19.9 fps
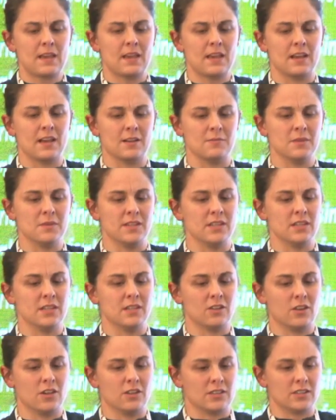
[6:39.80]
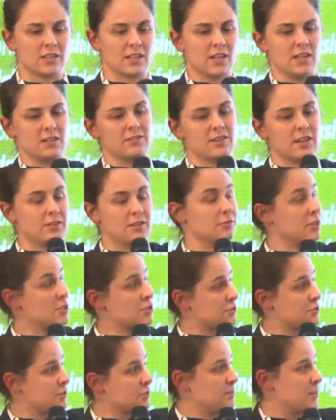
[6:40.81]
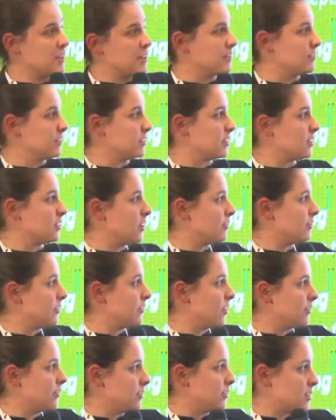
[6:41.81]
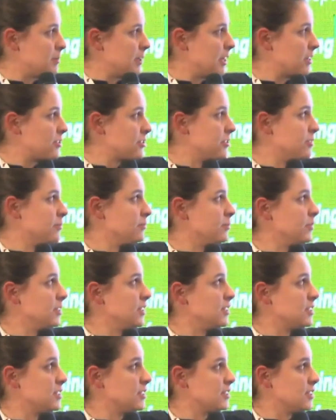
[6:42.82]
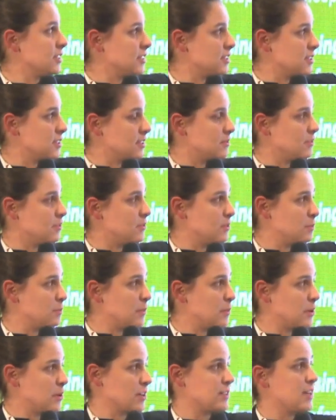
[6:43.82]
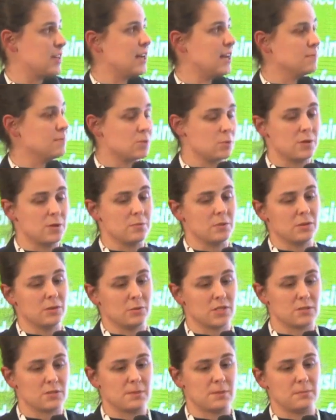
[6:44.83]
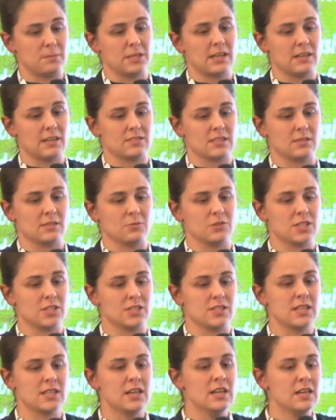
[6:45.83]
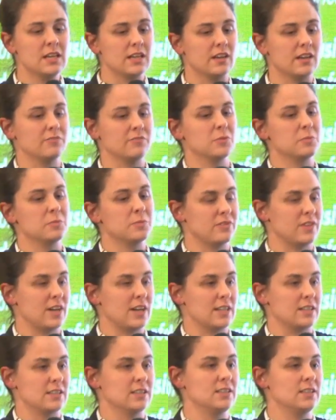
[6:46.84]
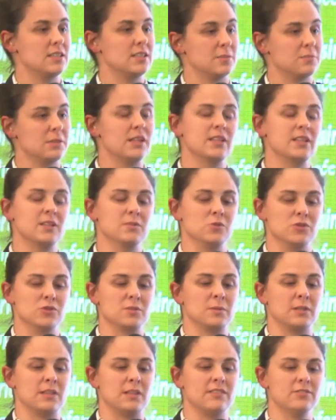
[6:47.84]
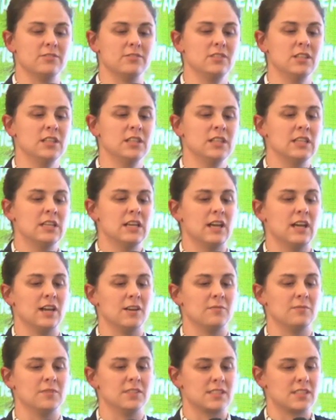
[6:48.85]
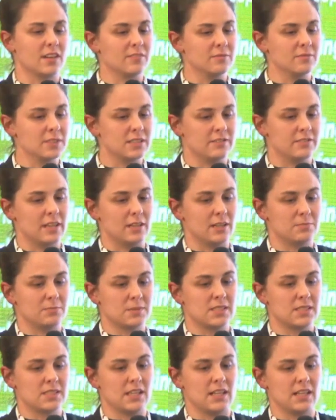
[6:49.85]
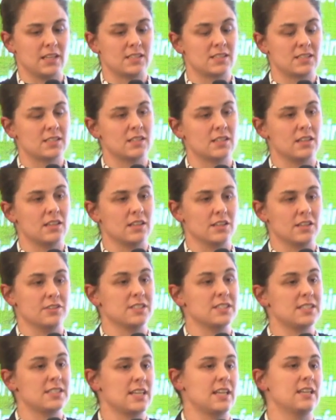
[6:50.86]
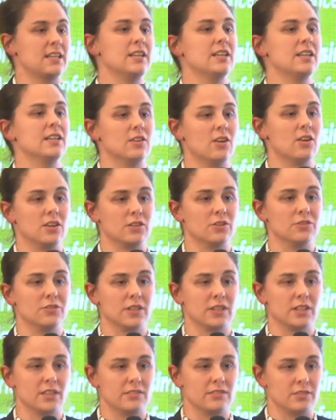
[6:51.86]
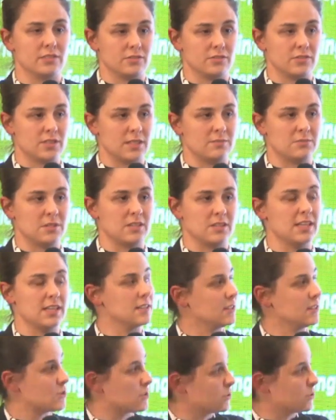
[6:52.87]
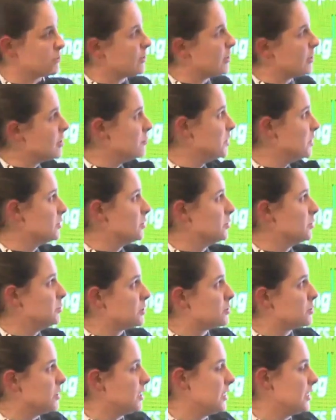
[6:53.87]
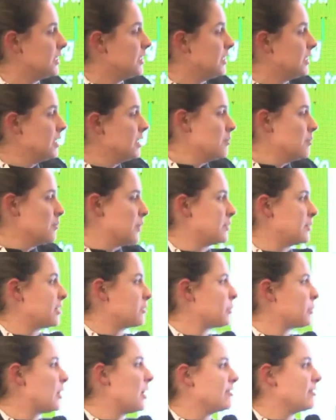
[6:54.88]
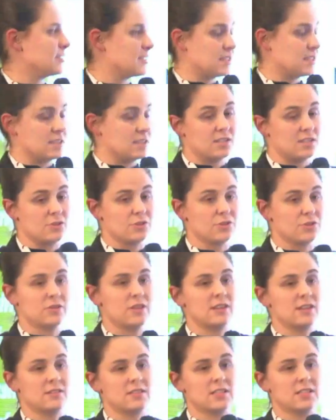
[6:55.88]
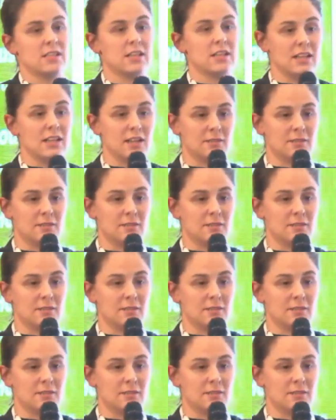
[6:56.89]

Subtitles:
And then on the kind of other extreme end of it, of the spectrum is the product that I'm talking about, which is public housing, which is government provided, typically at the municipal level. It's government developed, and there is technically an ongoing individual subsidy. And then sort of in the middle between public and private sits social housing.